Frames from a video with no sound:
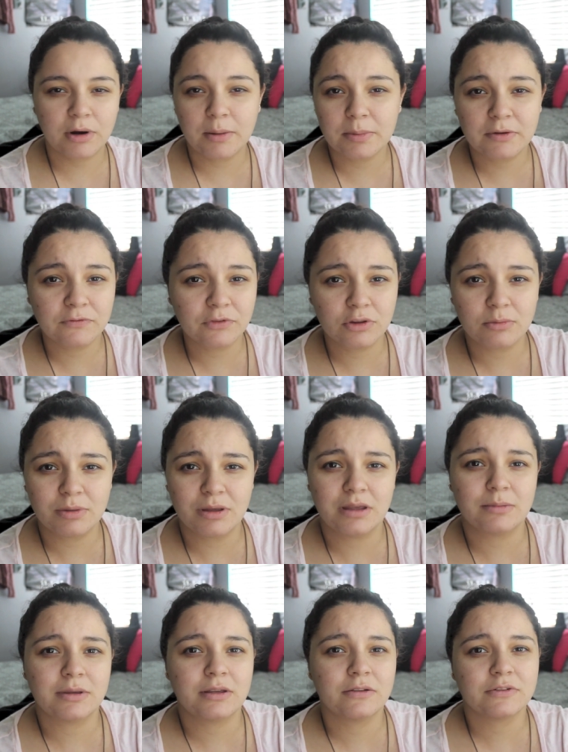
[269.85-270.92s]
prepping for the
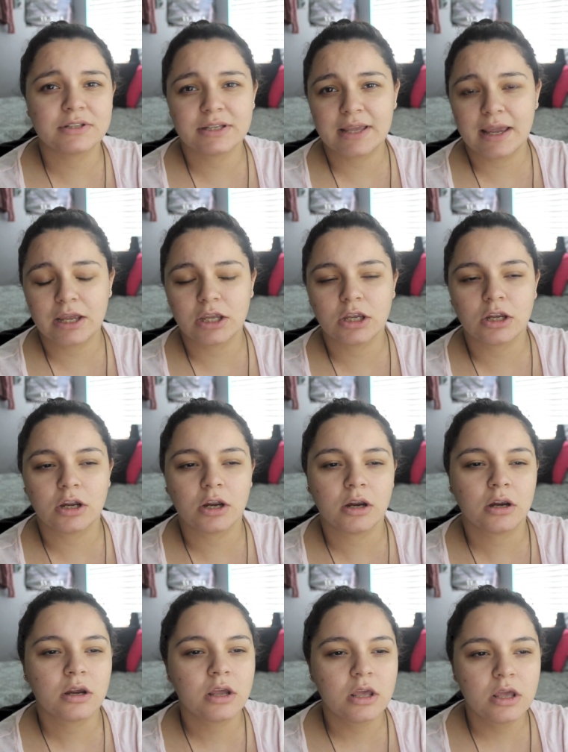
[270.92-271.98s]
baby to get
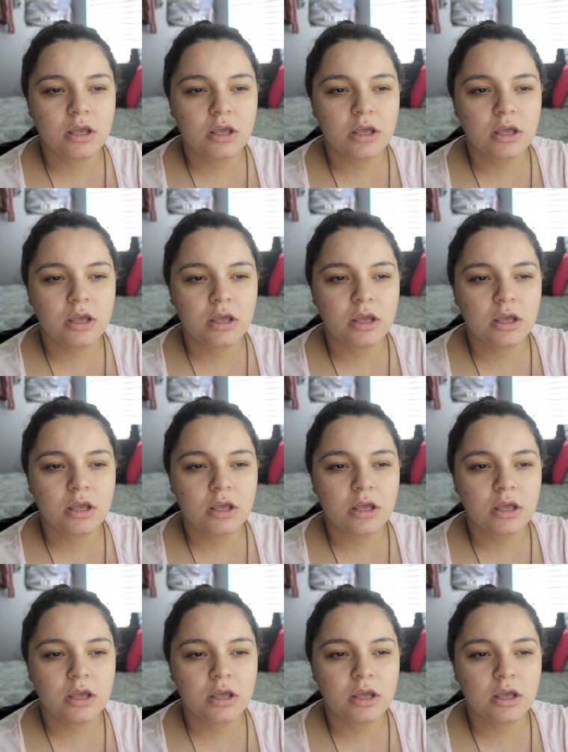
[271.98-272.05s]
here,